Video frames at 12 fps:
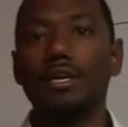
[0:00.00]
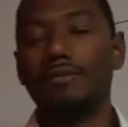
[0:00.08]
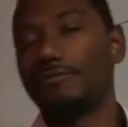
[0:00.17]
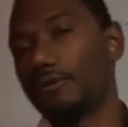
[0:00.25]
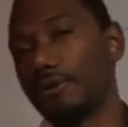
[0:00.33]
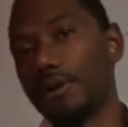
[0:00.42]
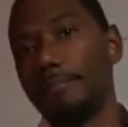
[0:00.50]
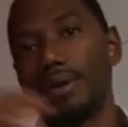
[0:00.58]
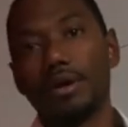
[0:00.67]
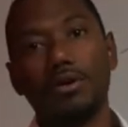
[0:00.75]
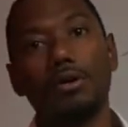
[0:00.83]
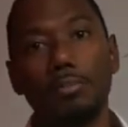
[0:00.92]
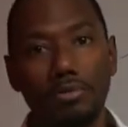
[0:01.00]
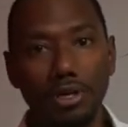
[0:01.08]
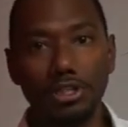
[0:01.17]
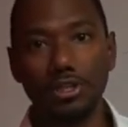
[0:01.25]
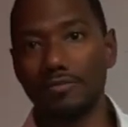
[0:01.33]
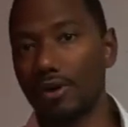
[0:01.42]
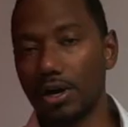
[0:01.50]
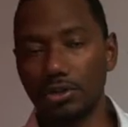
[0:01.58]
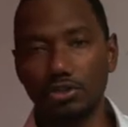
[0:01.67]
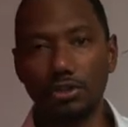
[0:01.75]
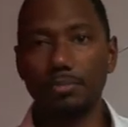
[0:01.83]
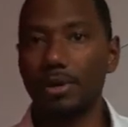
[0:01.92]
If you're in a big corporation of
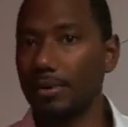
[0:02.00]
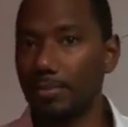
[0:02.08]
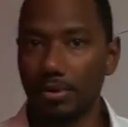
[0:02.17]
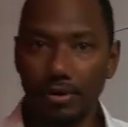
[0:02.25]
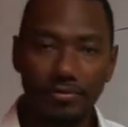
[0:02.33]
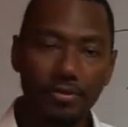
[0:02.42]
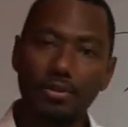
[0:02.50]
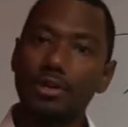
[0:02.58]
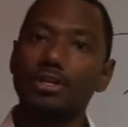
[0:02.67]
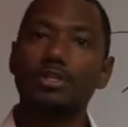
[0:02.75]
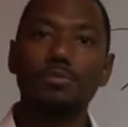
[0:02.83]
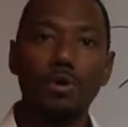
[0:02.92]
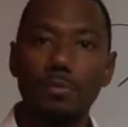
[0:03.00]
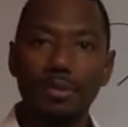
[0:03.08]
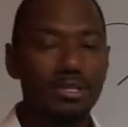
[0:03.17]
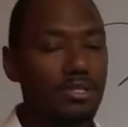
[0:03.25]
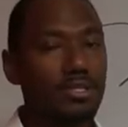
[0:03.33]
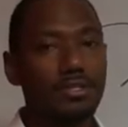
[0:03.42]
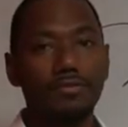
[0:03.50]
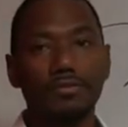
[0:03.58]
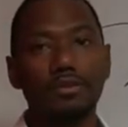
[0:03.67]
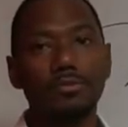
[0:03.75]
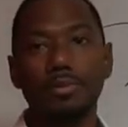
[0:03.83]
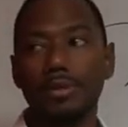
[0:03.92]
100 people, if you're in a small business
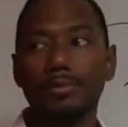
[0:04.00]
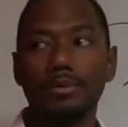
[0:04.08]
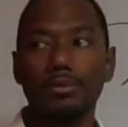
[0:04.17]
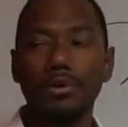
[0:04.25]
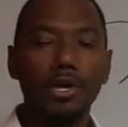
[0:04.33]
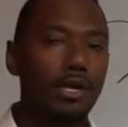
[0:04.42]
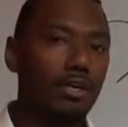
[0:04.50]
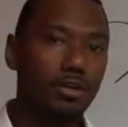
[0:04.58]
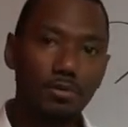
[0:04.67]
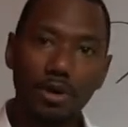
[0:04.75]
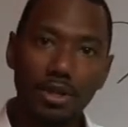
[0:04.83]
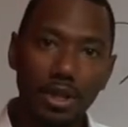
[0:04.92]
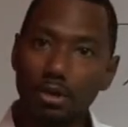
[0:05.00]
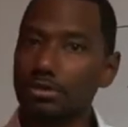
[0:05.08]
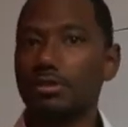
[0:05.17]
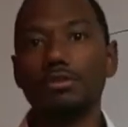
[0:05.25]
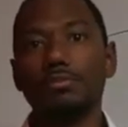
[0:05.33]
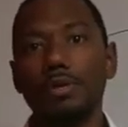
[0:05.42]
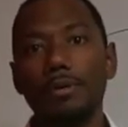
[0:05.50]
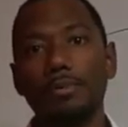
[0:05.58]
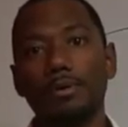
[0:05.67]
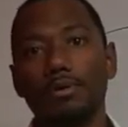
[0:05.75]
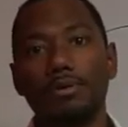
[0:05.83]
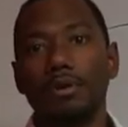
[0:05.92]
of 2 people, you want those 2
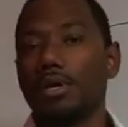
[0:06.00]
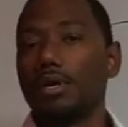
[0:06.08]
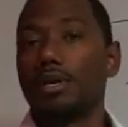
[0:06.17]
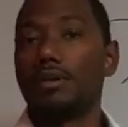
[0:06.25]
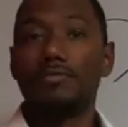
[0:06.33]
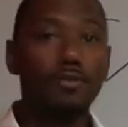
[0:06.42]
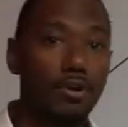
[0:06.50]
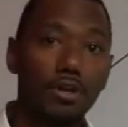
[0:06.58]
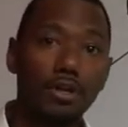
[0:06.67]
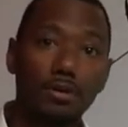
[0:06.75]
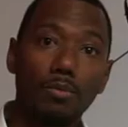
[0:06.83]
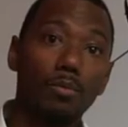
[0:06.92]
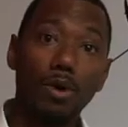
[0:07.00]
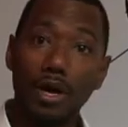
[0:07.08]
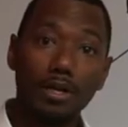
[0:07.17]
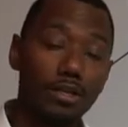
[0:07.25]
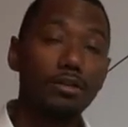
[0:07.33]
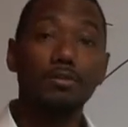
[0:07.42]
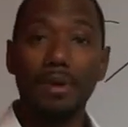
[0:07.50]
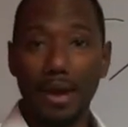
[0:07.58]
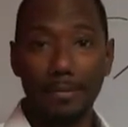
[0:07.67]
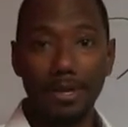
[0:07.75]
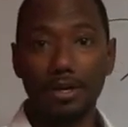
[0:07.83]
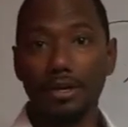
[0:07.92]
people. If you're the one, you
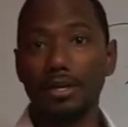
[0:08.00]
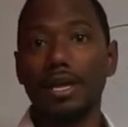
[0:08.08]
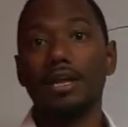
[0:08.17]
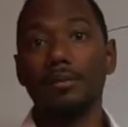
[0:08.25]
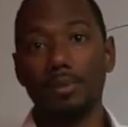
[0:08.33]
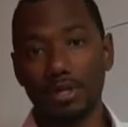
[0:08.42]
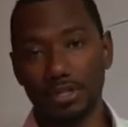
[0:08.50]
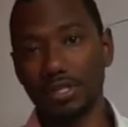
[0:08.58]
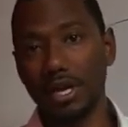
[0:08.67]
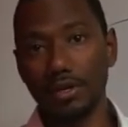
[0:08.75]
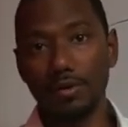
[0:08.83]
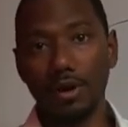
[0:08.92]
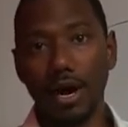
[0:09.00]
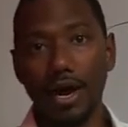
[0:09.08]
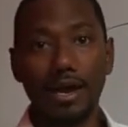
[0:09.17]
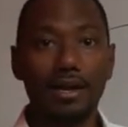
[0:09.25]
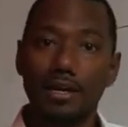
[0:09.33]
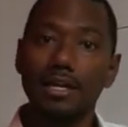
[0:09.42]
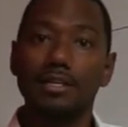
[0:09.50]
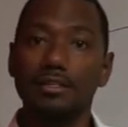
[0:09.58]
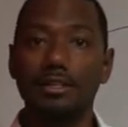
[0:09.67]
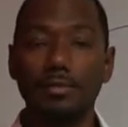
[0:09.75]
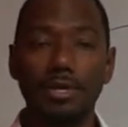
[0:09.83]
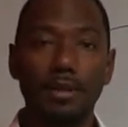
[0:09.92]
better be good, and the person that you hire
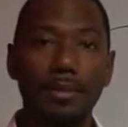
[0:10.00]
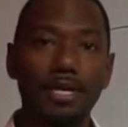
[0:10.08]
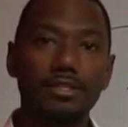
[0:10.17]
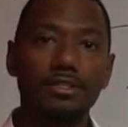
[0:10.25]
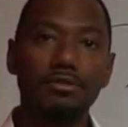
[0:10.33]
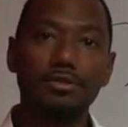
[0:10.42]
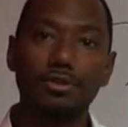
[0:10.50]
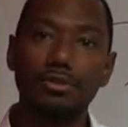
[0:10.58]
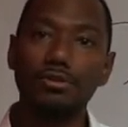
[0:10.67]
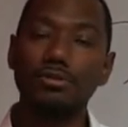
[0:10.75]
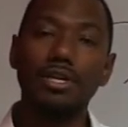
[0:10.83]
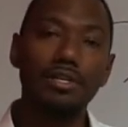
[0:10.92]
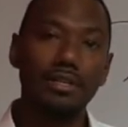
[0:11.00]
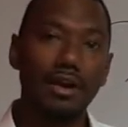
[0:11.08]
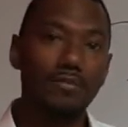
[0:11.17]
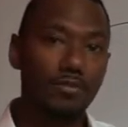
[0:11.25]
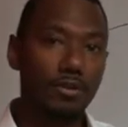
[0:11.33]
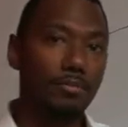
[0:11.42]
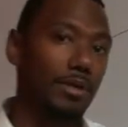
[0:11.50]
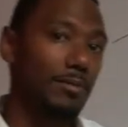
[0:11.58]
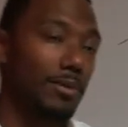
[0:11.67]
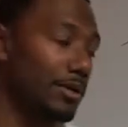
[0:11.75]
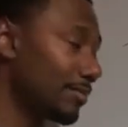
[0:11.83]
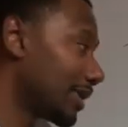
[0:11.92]
needs to be the best too. So you need to have good
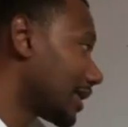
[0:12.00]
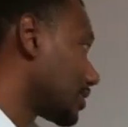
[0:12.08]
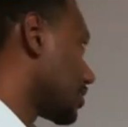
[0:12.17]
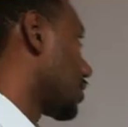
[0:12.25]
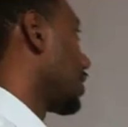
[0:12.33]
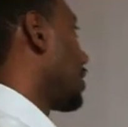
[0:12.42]
people in place.